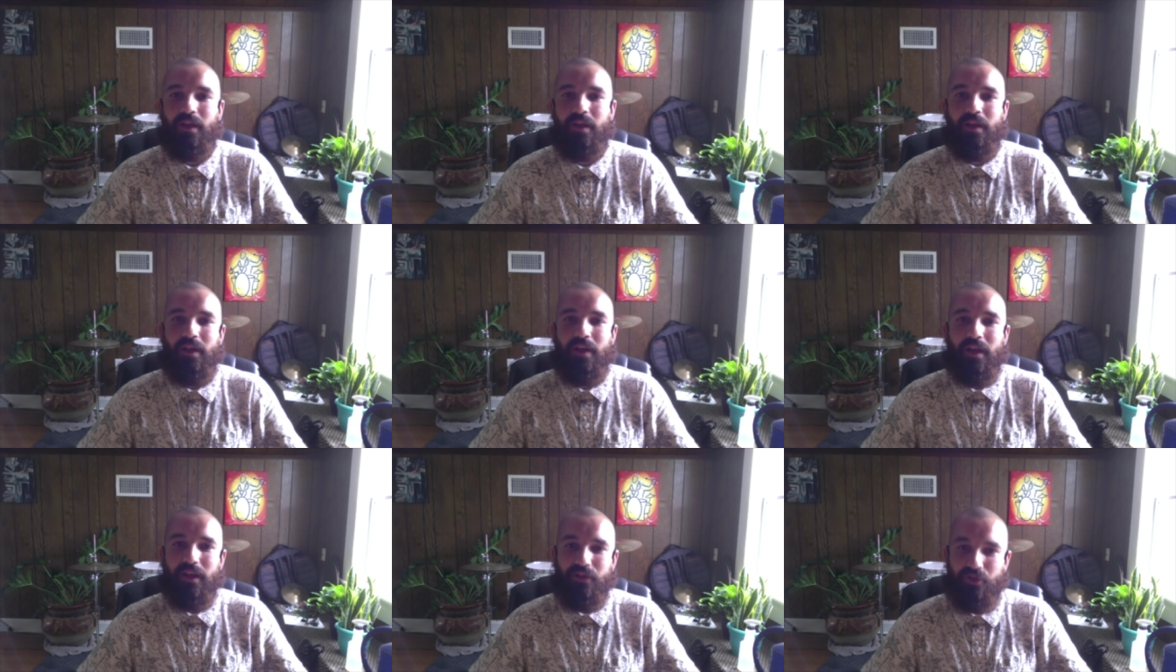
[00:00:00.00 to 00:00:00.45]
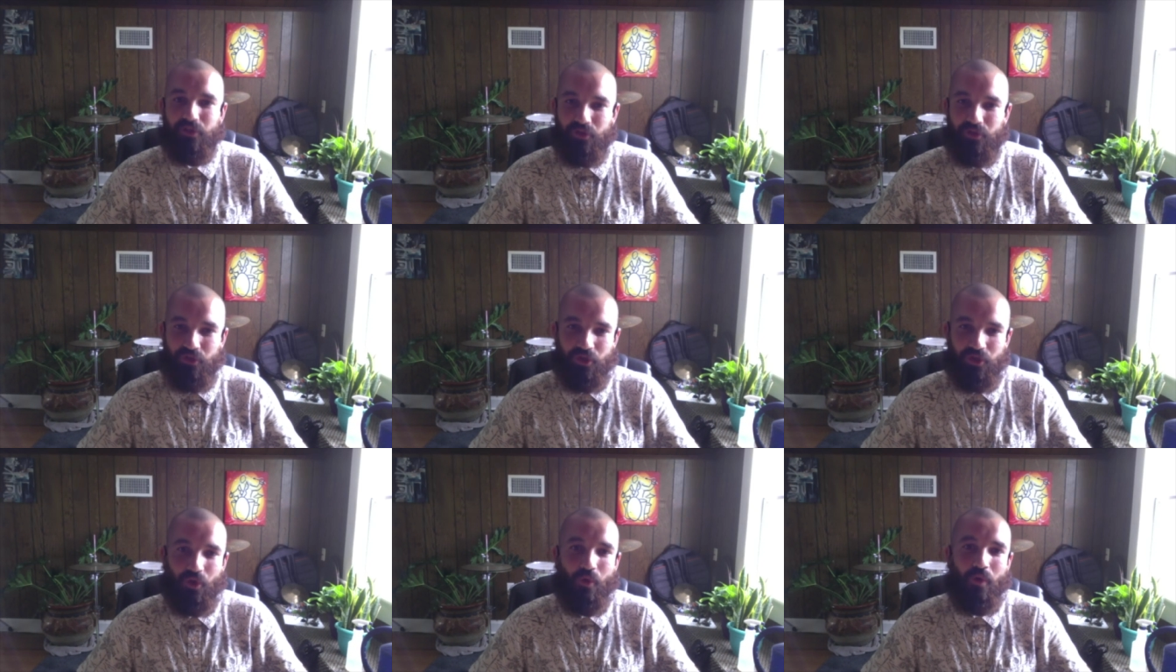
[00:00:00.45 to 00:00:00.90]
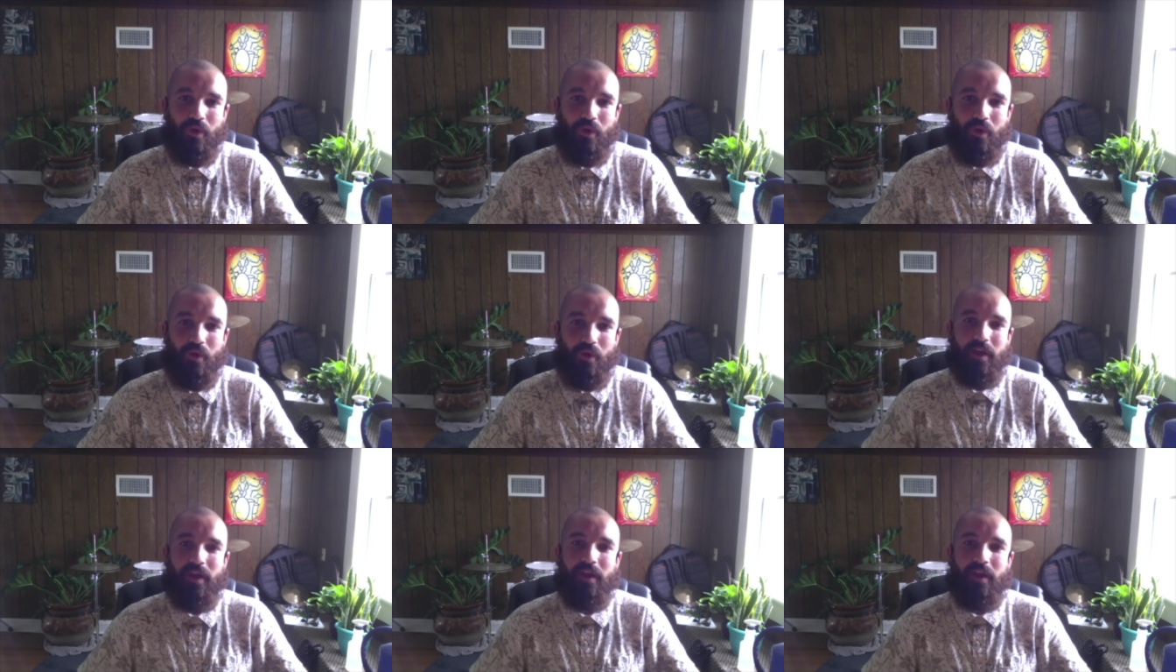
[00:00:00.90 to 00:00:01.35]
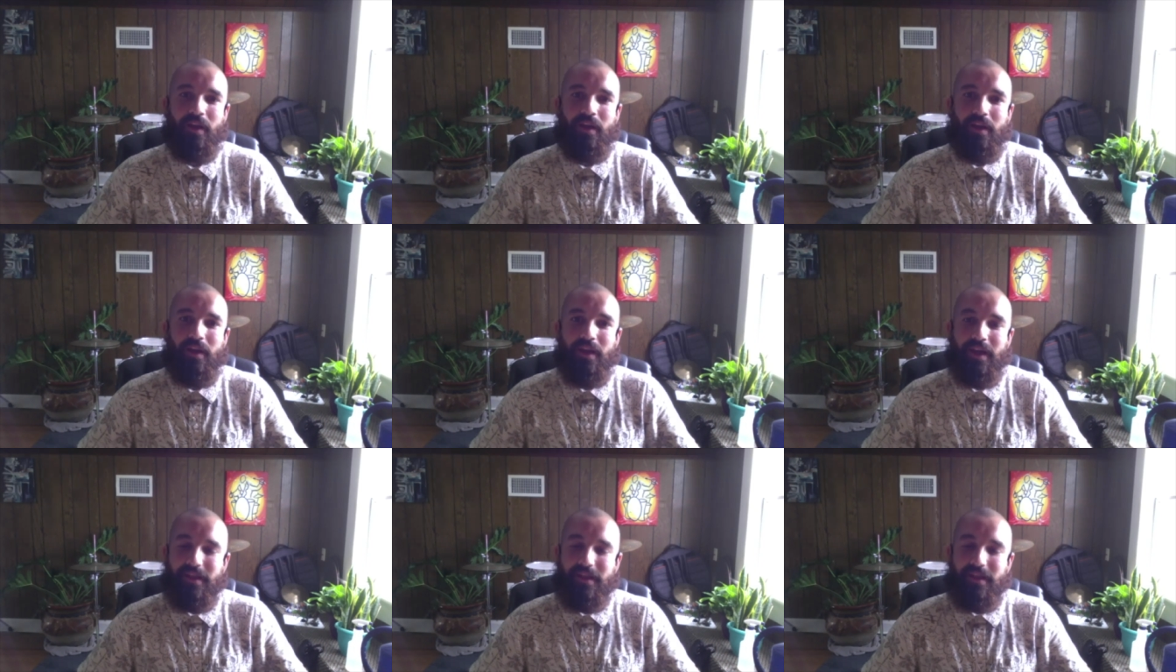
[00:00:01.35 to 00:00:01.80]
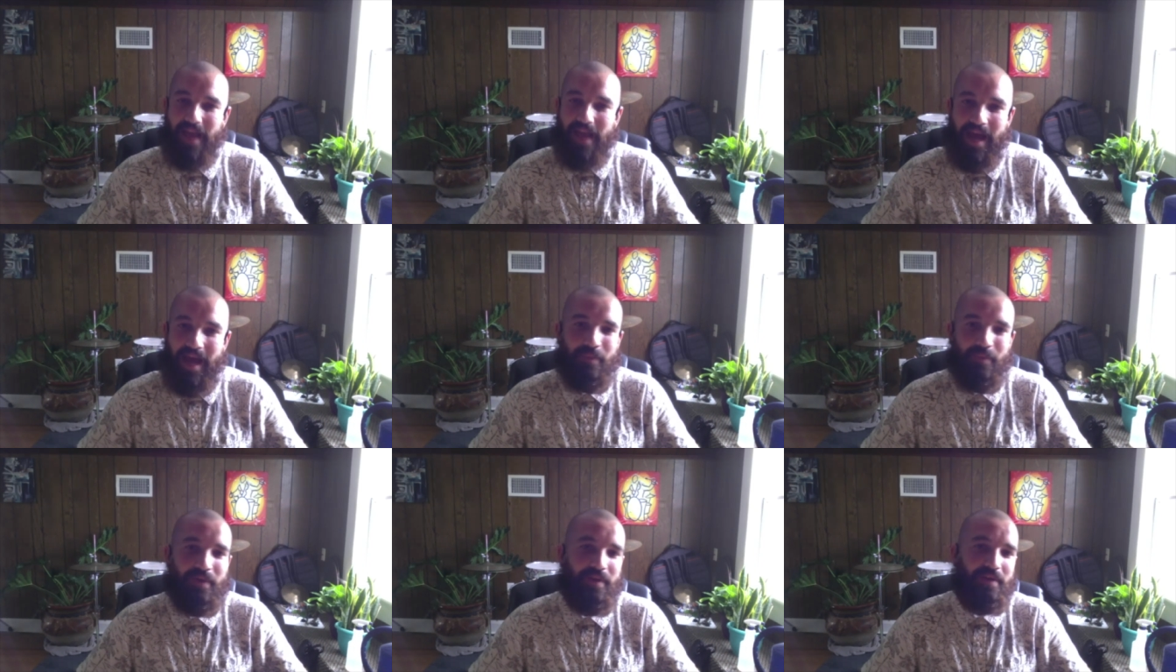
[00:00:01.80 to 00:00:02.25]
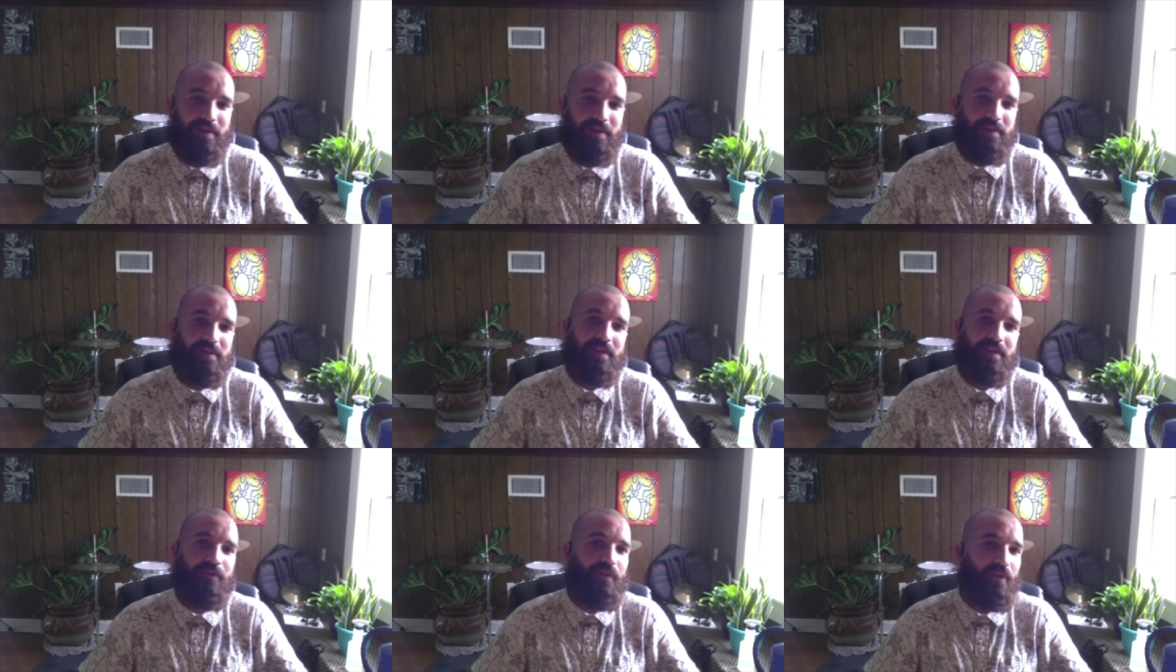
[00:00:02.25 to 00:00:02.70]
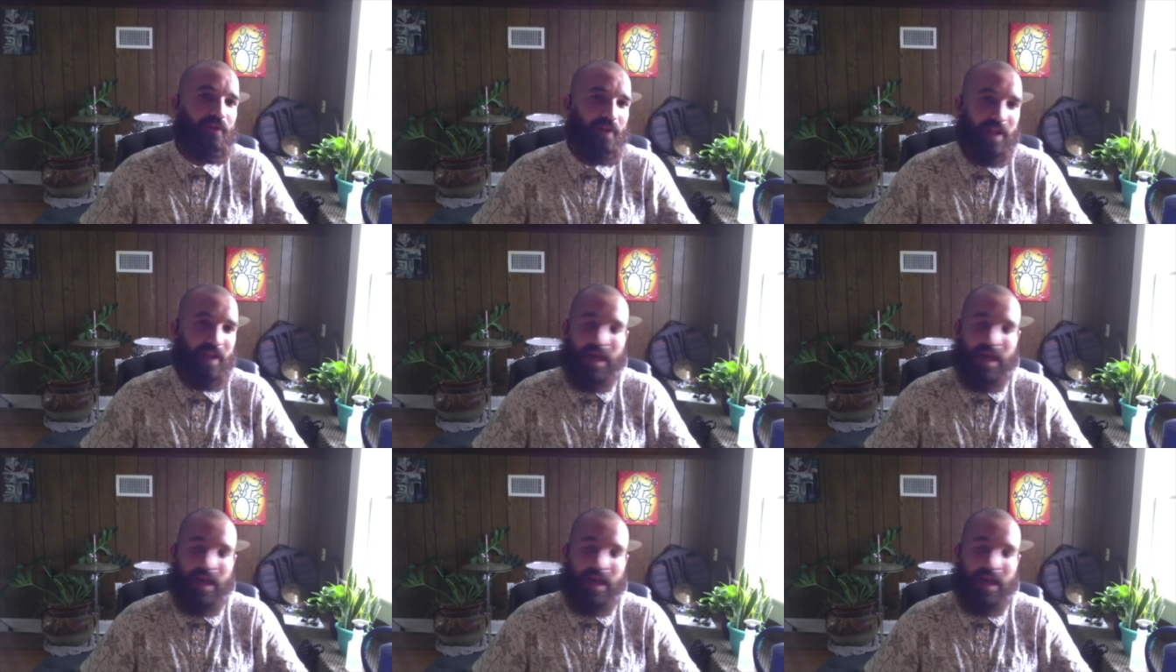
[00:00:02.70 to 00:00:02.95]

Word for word: it's joy it's happiness even though a lot of